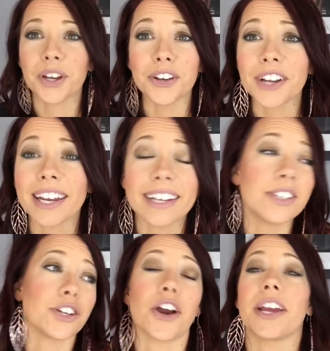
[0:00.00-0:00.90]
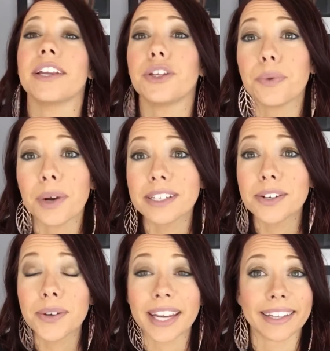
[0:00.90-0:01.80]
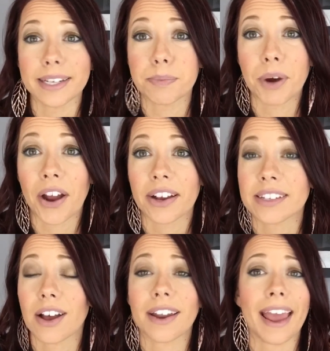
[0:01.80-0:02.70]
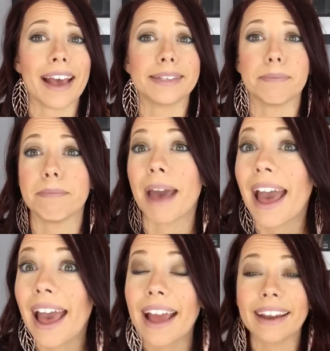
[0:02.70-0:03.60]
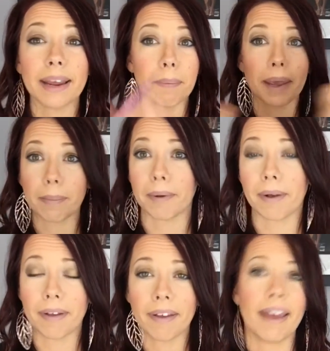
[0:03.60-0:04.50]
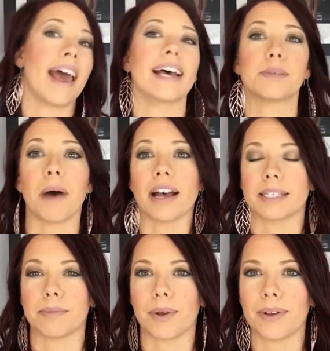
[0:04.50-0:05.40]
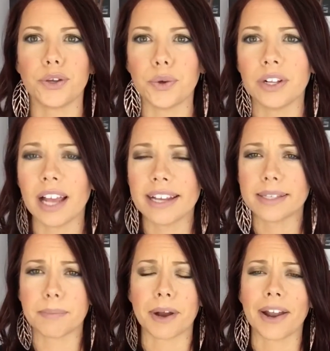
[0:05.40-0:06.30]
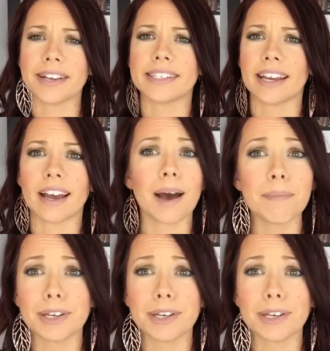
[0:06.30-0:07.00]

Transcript: When you're getting started, you want to get these products on as many people as possible. Utilize the products that come